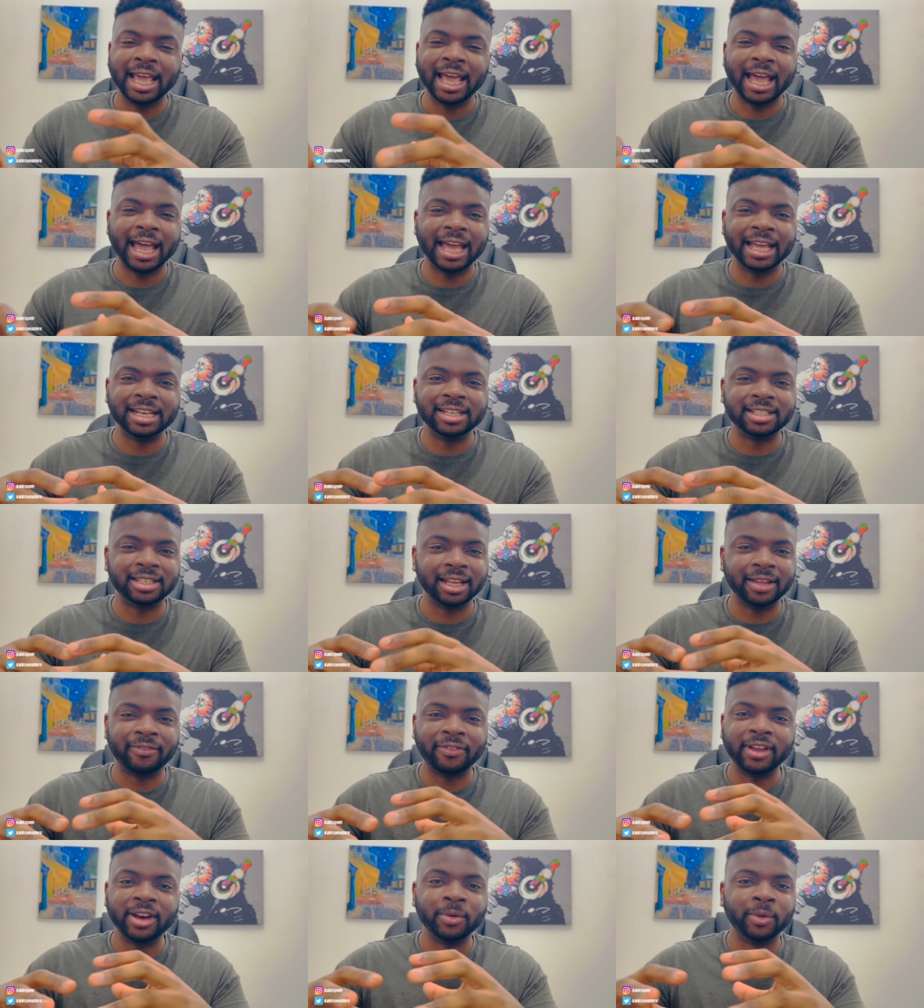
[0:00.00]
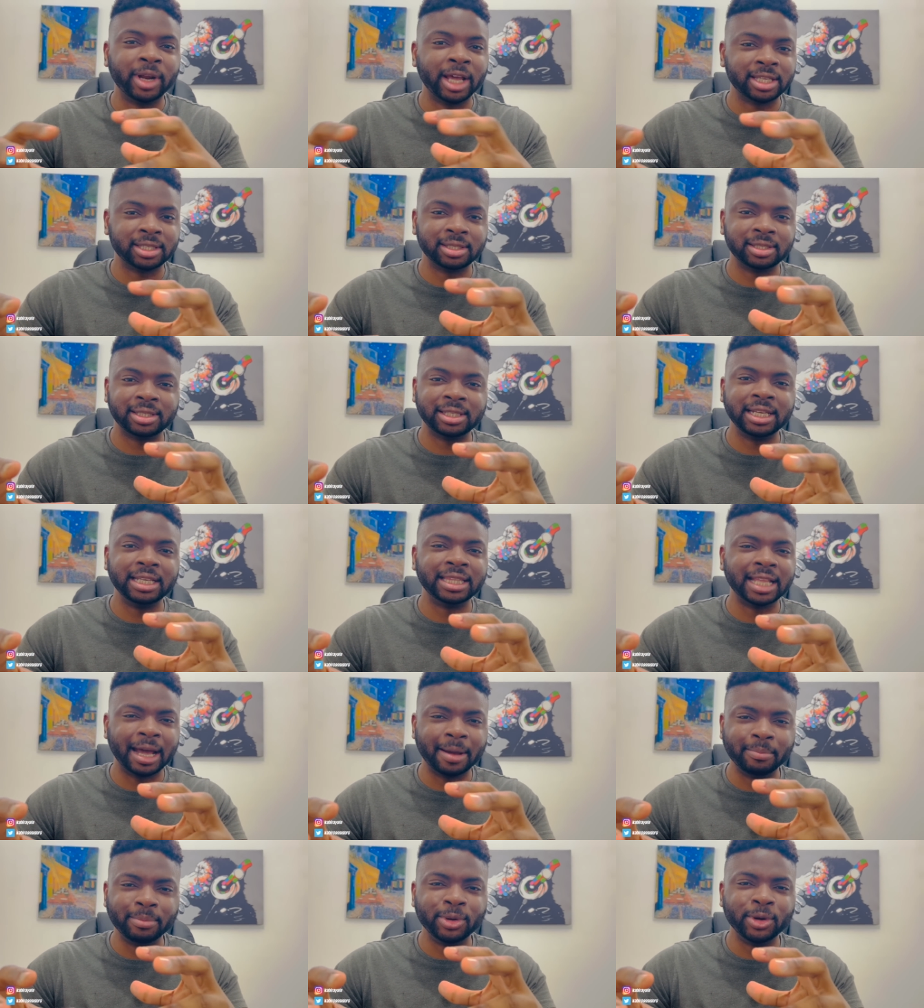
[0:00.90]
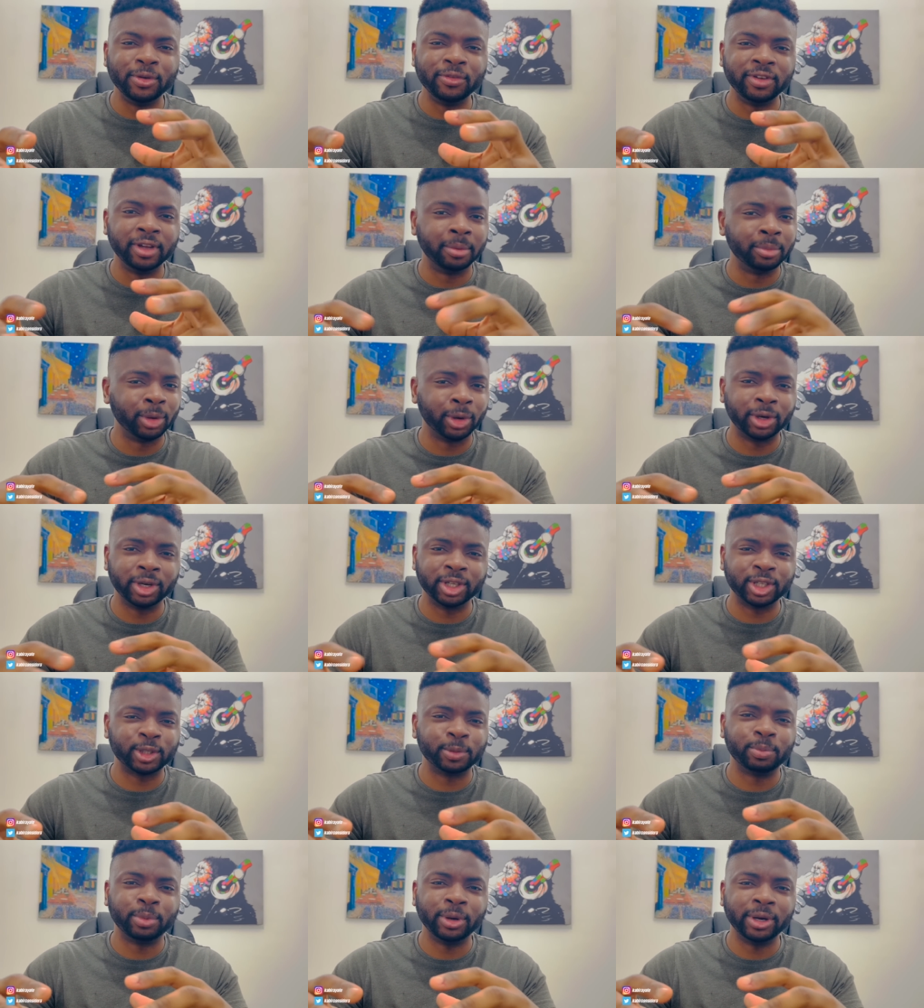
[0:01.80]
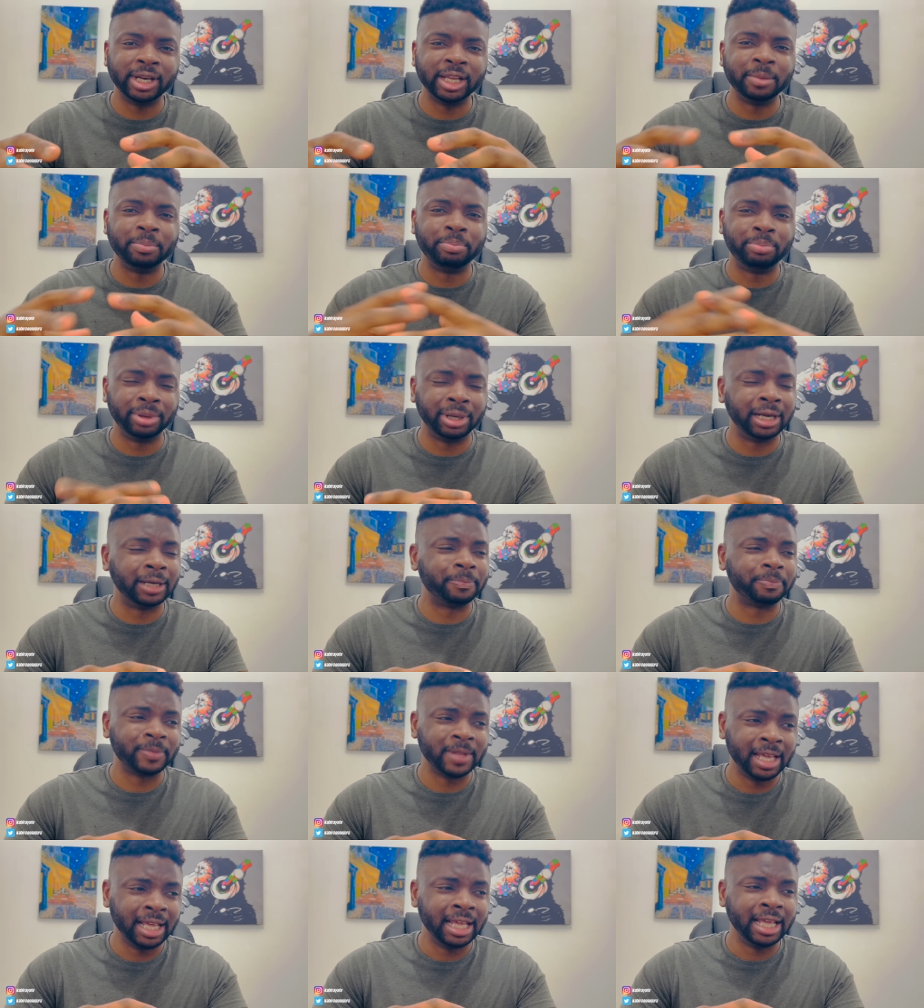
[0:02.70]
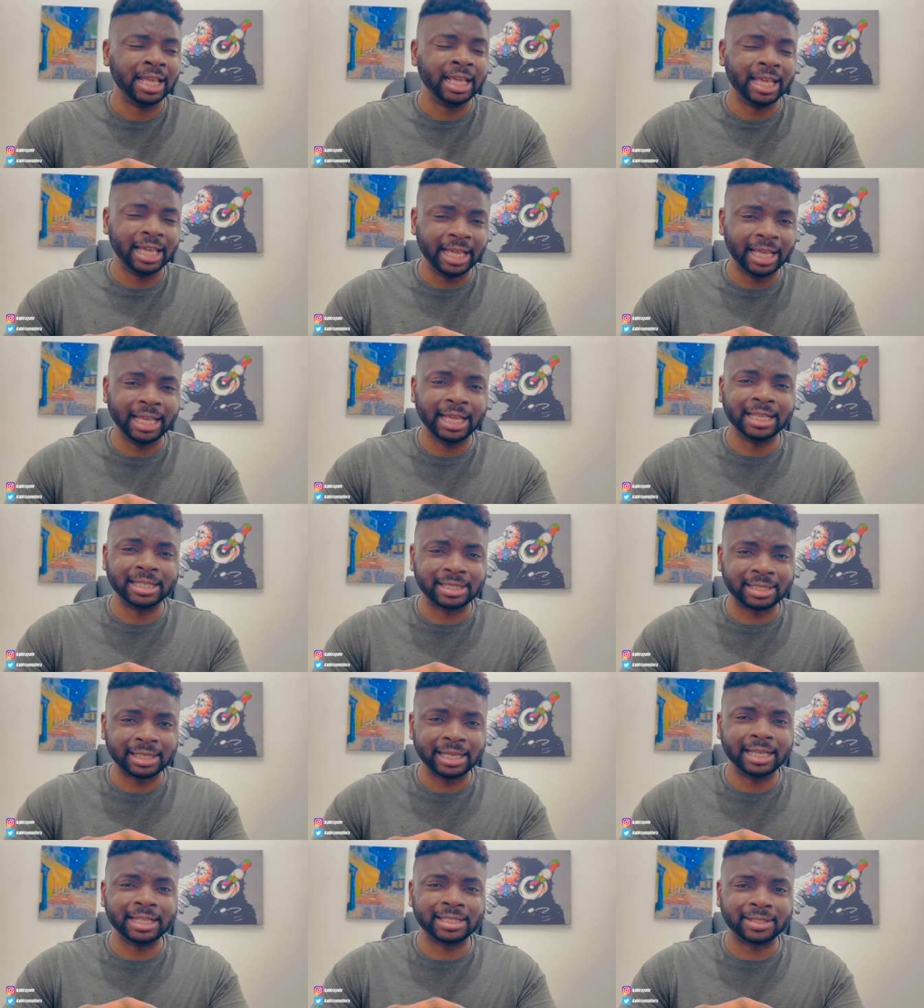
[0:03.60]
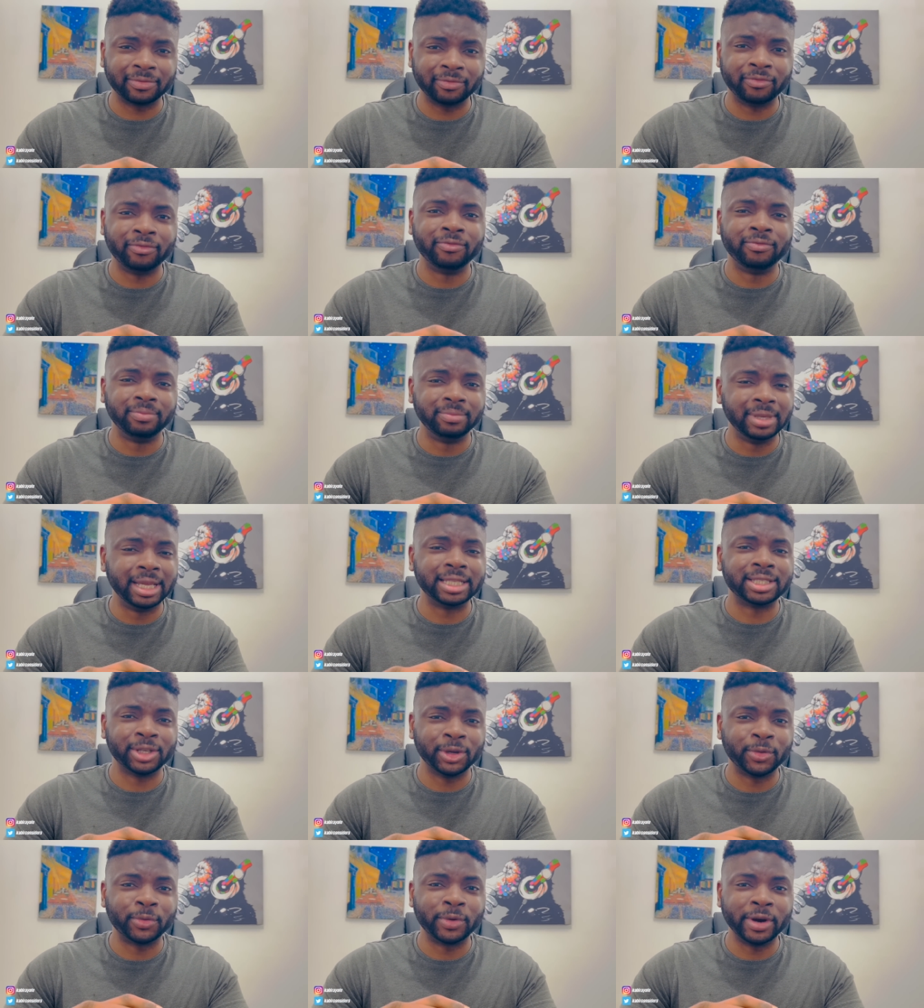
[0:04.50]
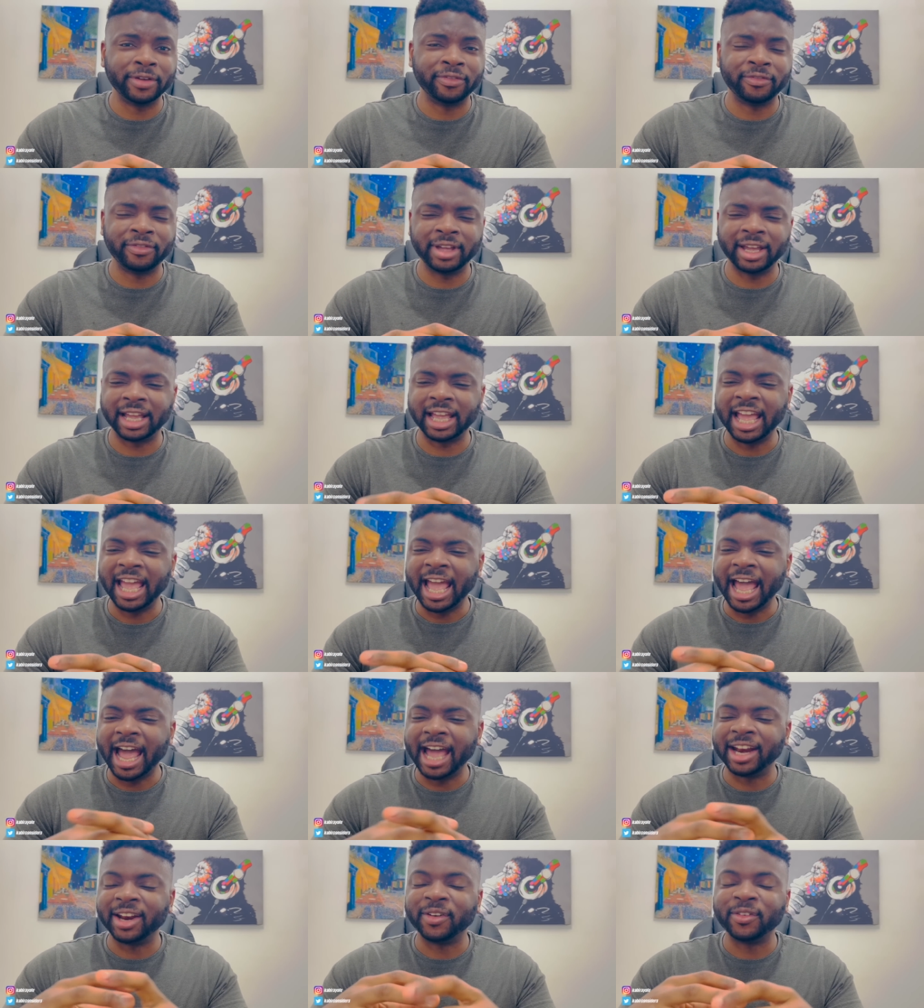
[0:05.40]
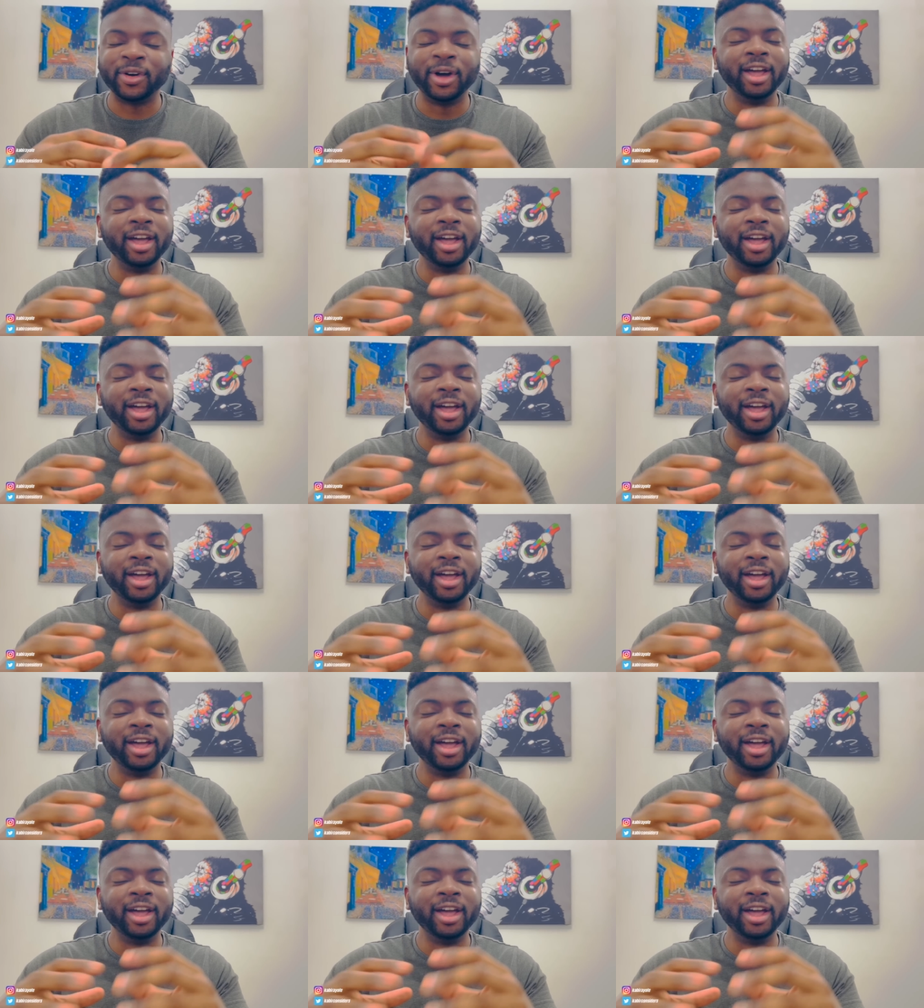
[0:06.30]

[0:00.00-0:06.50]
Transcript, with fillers: And if anyone hasn't seen that movie, I'm not going to spoil it, but it's it's it's horrific. And I've